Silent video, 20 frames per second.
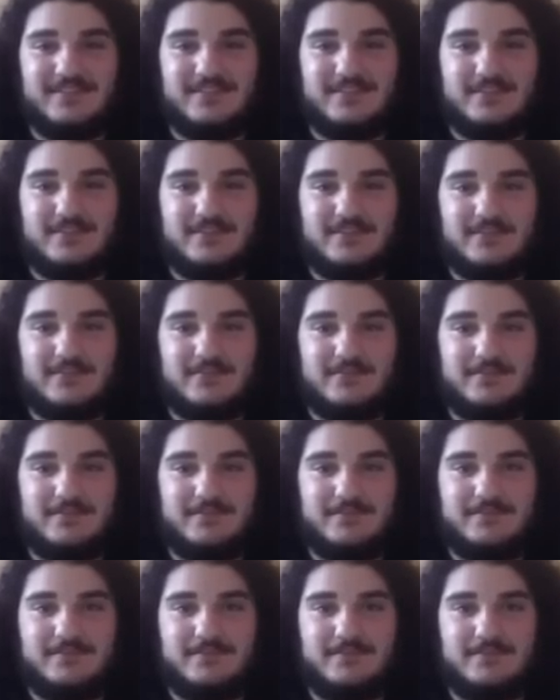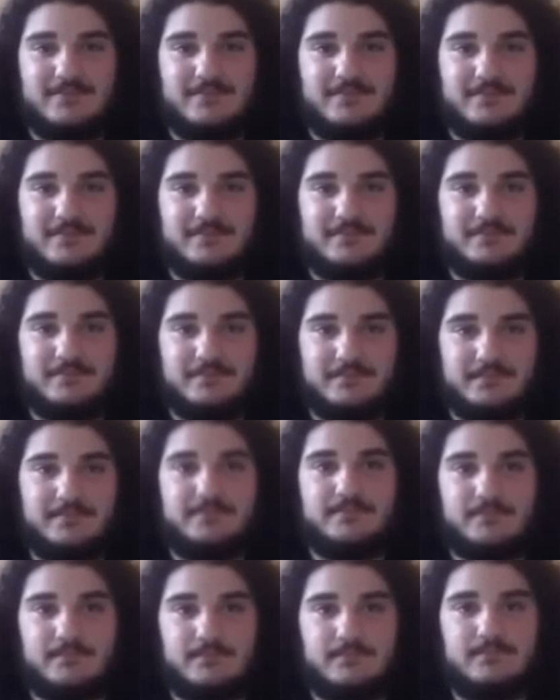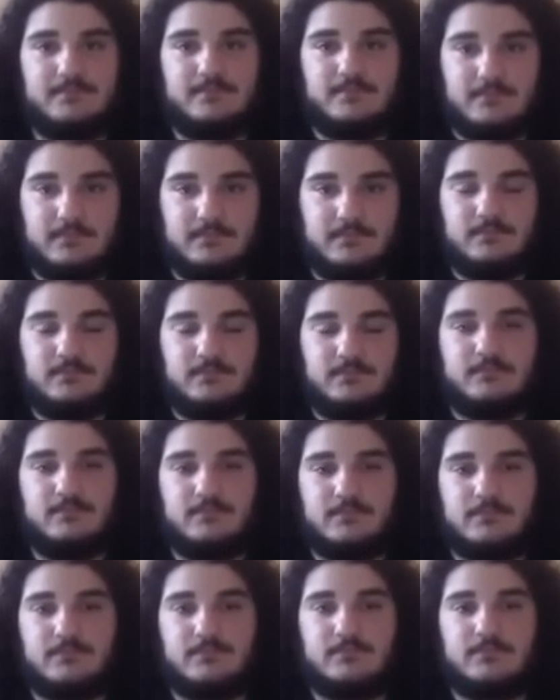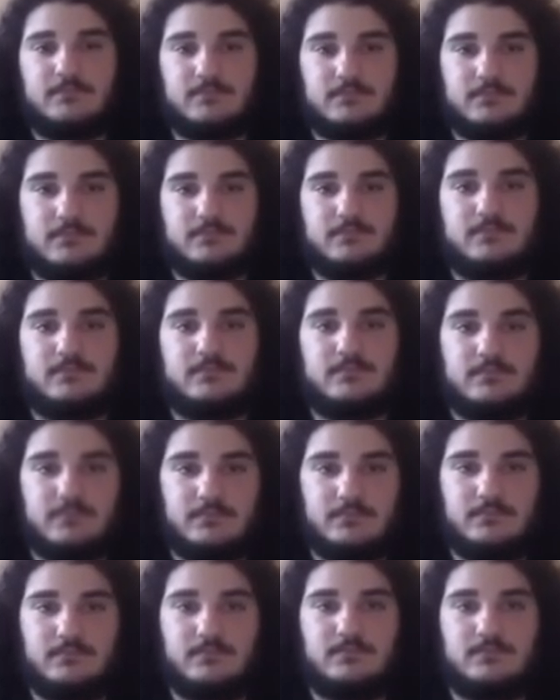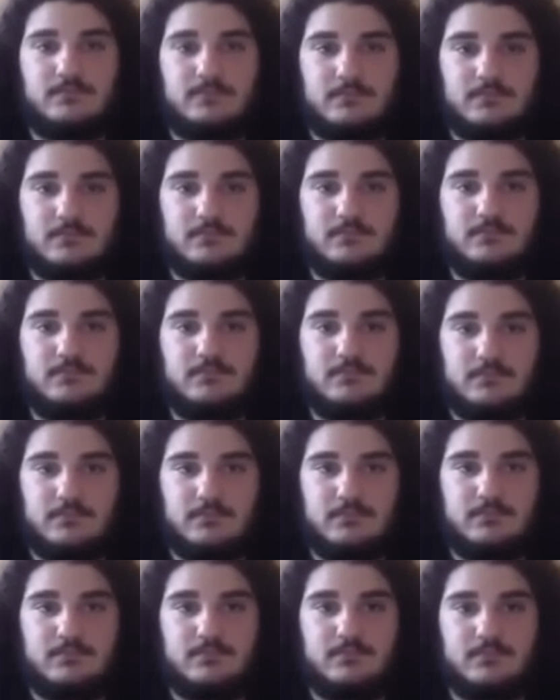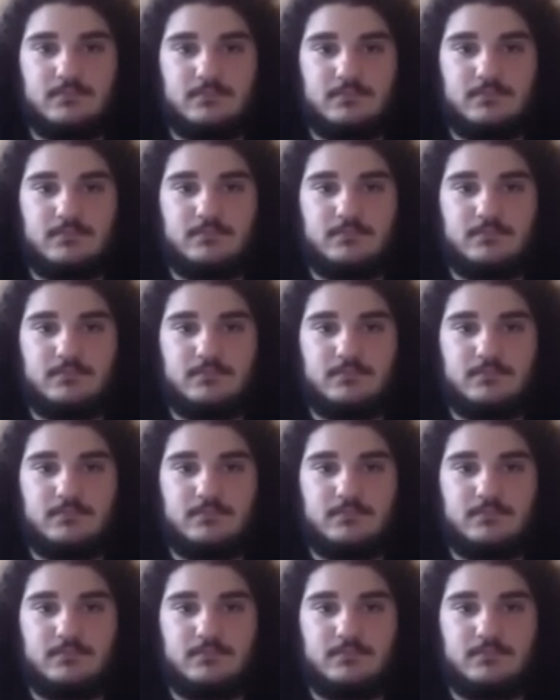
(silent)